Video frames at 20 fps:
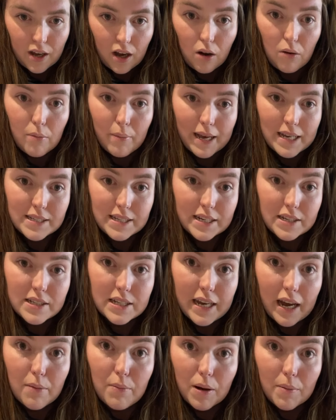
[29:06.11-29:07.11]
Oh, amazing. So
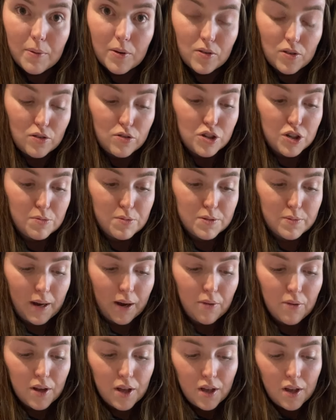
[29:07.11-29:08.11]
yeah, it might be on YouTube as well.